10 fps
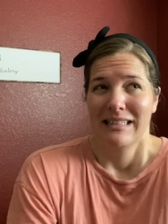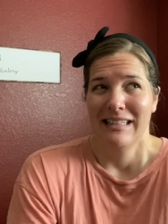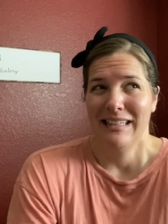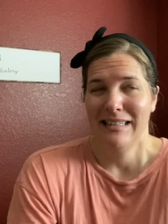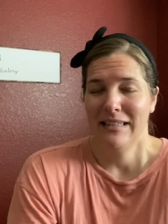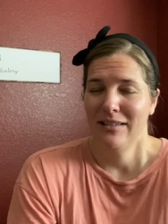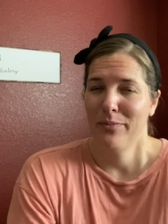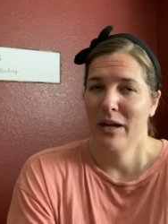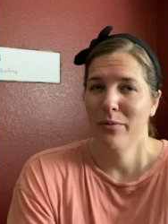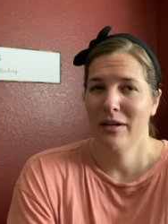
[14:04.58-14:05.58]
Uh, you
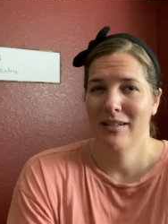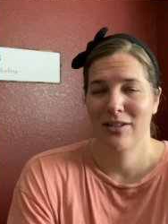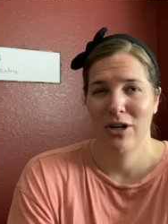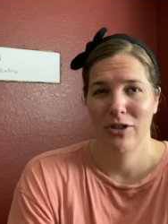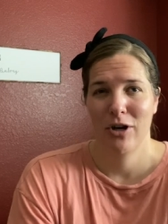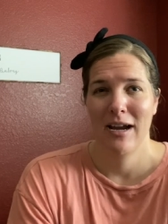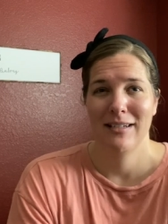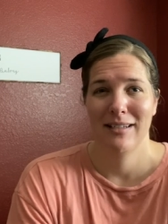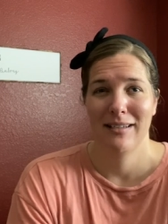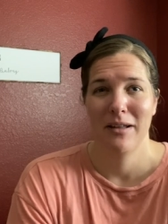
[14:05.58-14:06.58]
might want to start trying
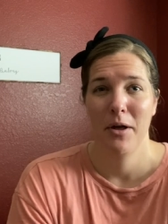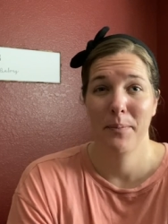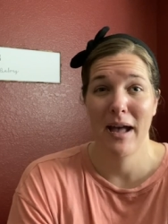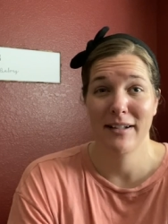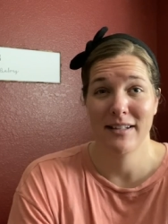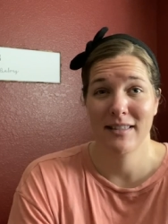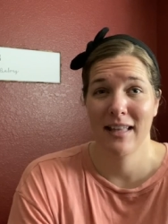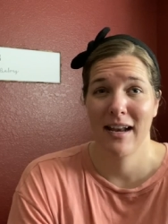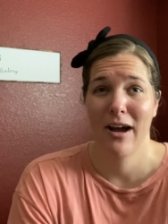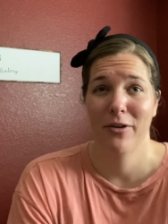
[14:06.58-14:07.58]
to balance
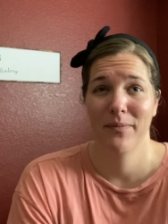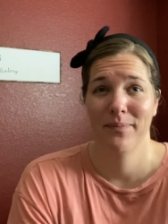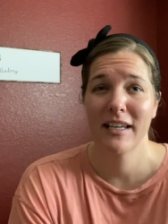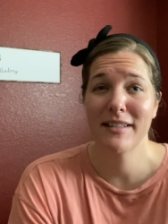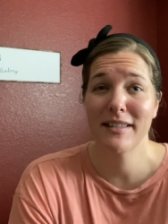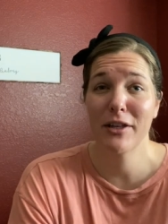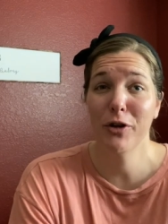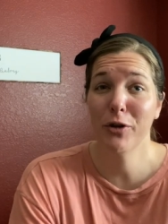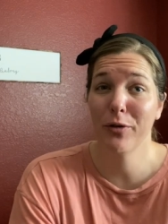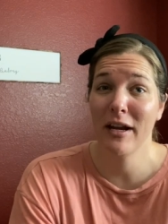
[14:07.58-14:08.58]
that out.
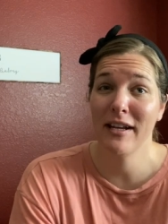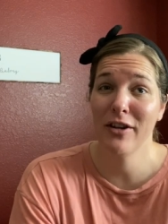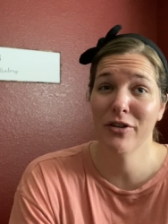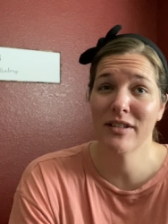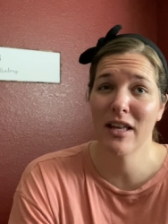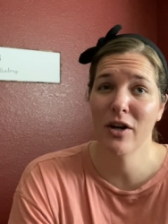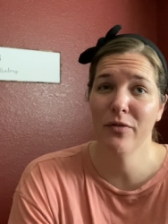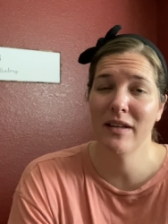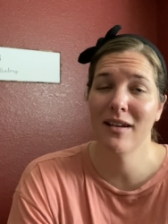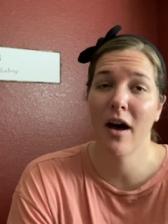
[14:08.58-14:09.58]
Consider grading
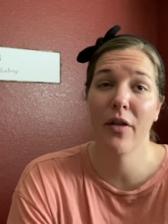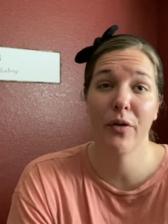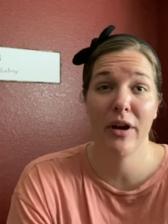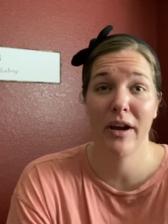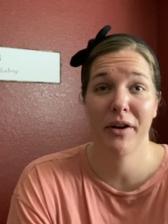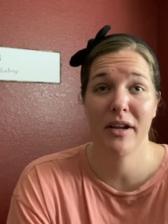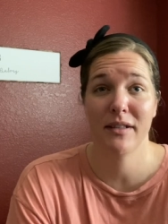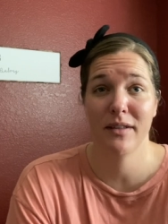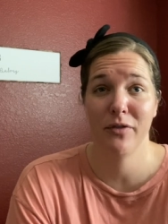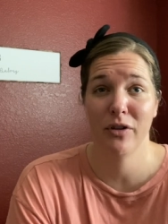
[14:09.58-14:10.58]
yourself in other
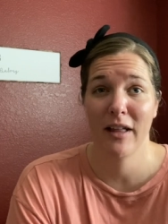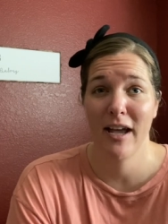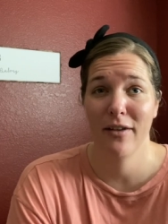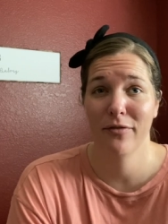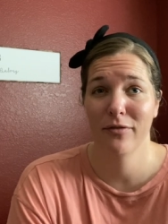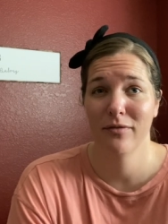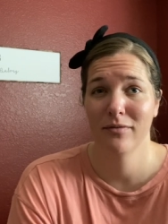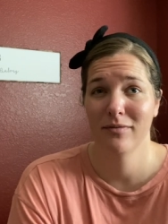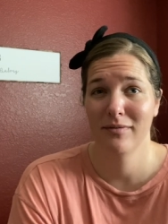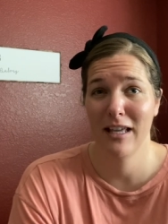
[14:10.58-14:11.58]
areas of your life.
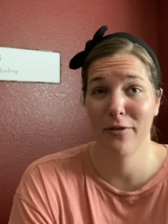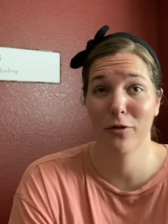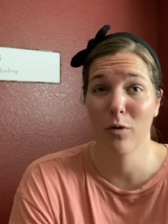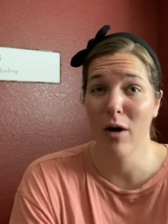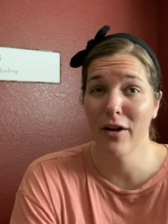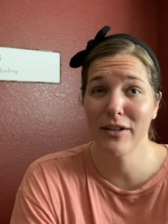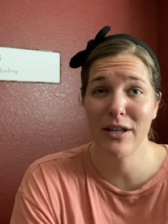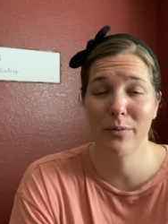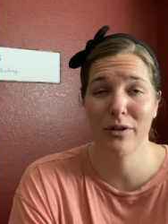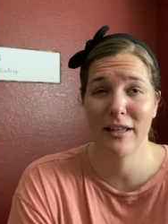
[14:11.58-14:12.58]
If
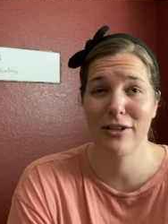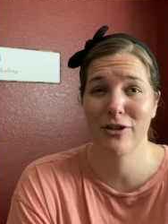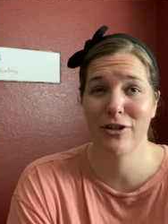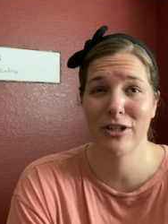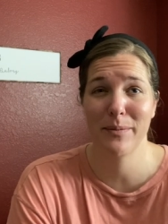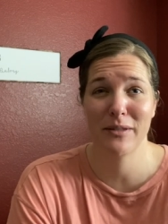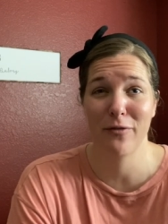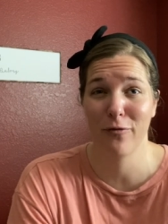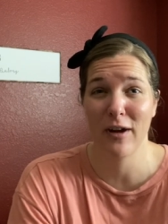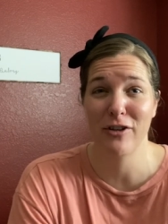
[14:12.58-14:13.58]
quality relationships
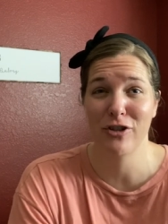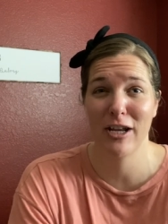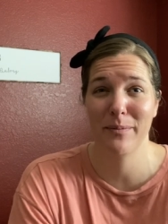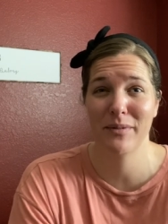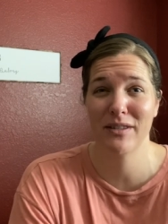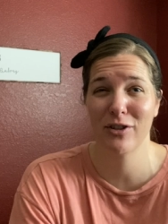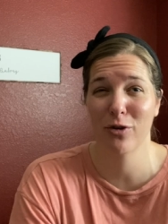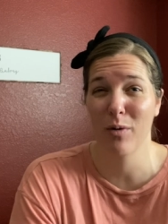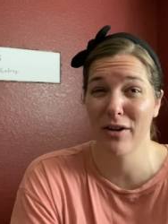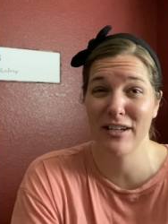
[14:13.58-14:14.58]
and friendships,
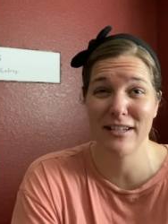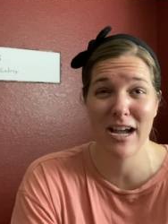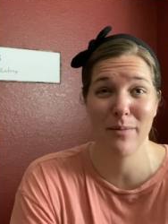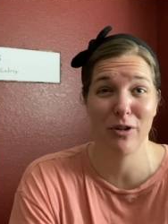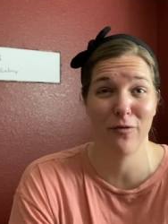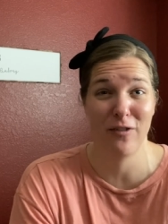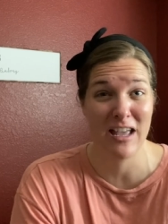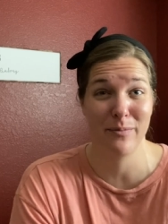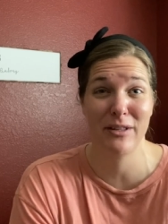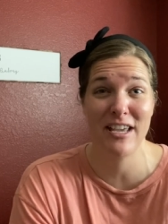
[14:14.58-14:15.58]
quality time with
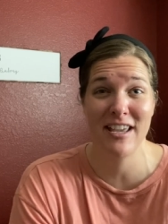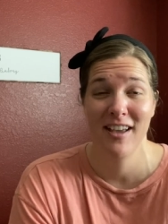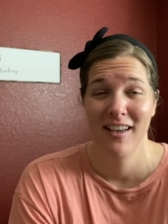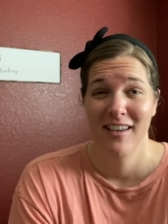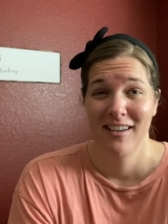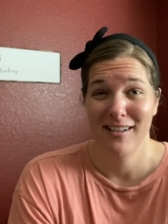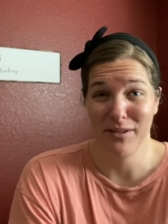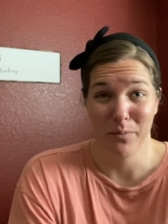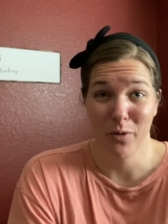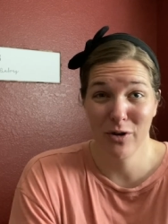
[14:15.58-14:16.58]
family is
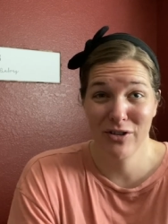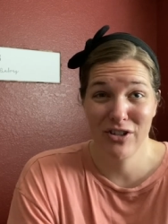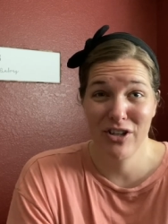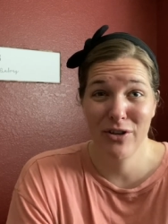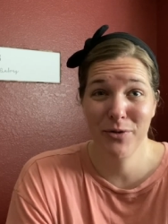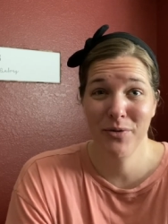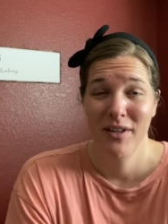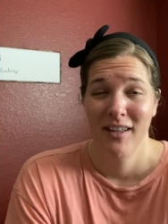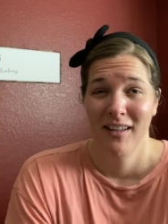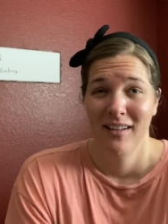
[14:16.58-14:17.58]
important to you,
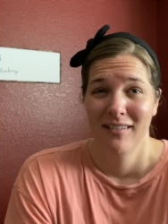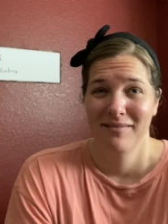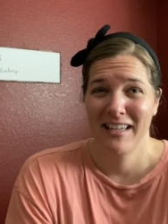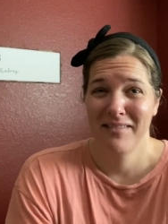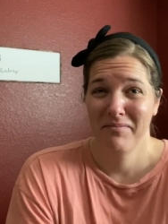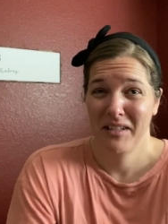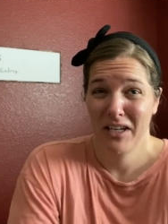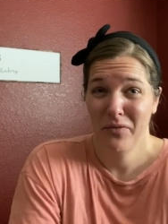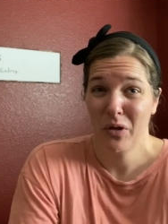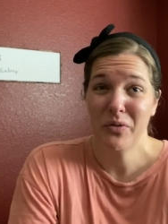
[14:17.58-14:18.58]
then
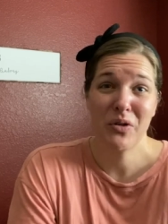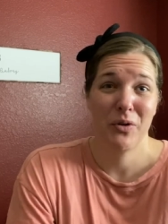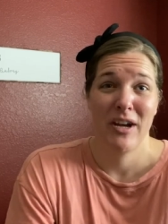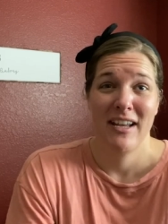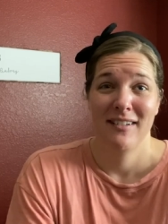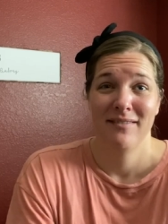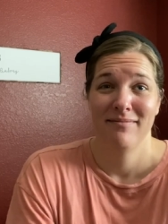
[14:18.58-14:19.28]
give those a grade.